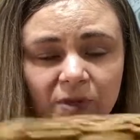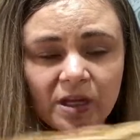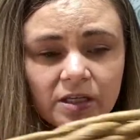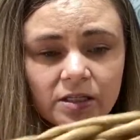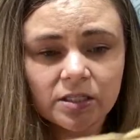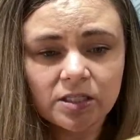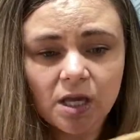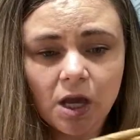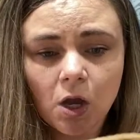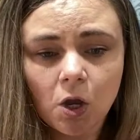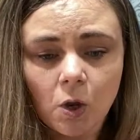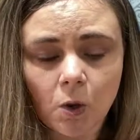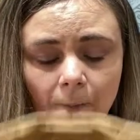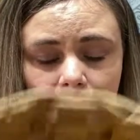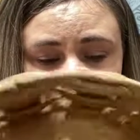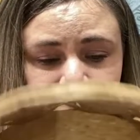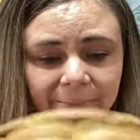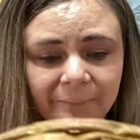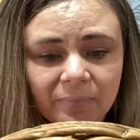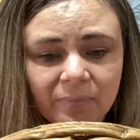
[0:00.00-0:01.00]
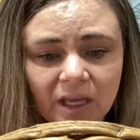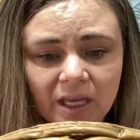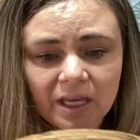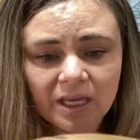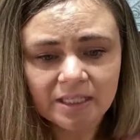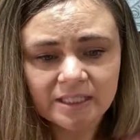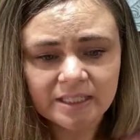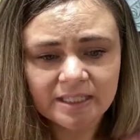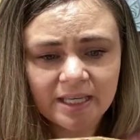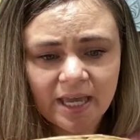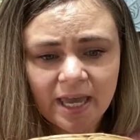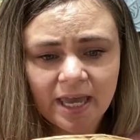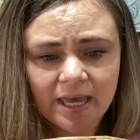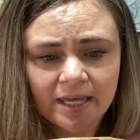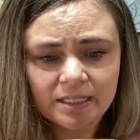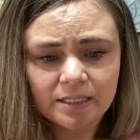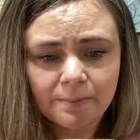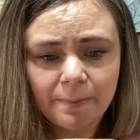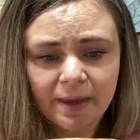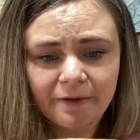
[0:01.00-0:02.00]
So it
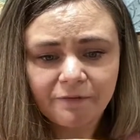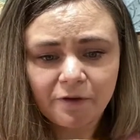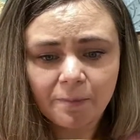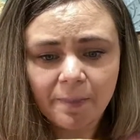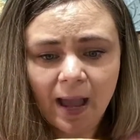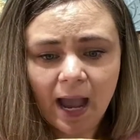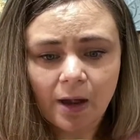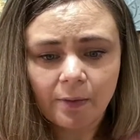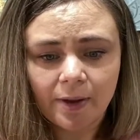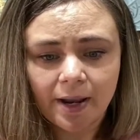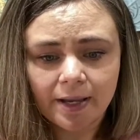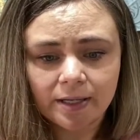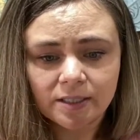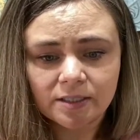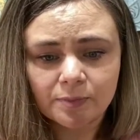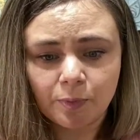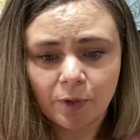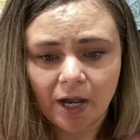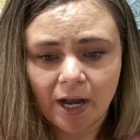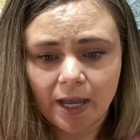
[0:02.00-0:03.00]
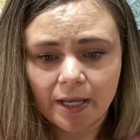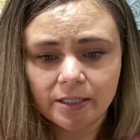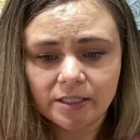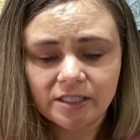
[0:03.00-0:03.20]
says made for Pyrex brand.